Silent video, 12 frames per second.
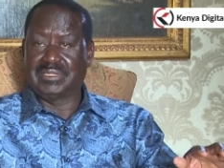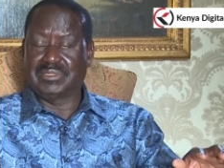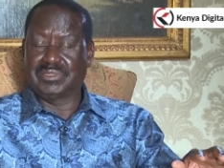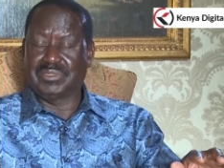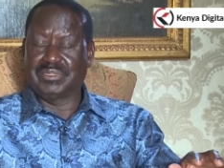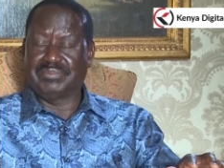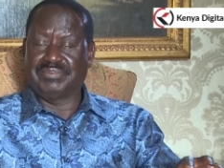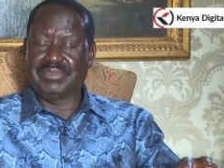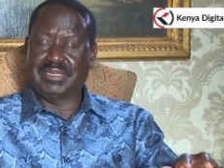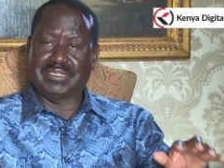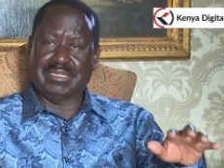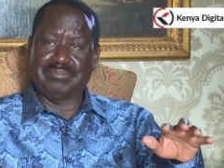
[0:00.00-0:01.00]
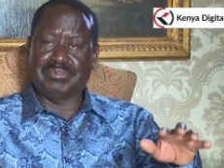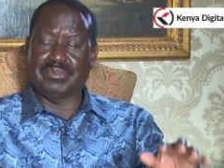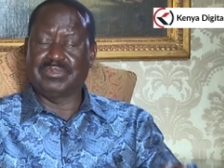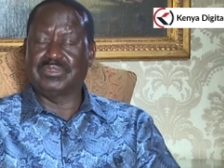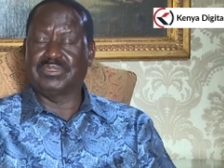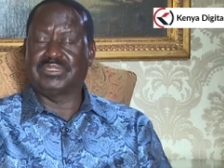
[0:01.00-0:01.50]
So the figures kept
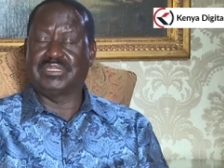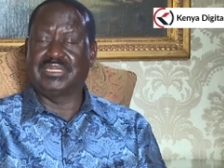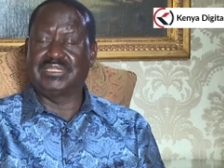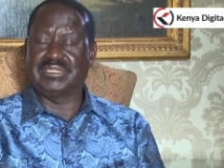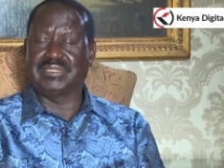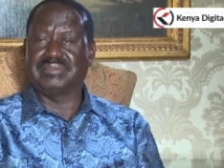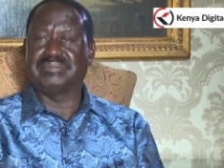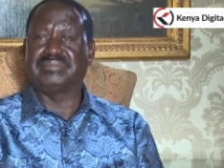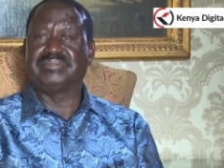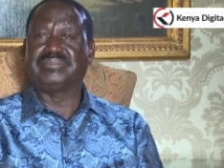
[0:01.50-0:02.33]
on changing.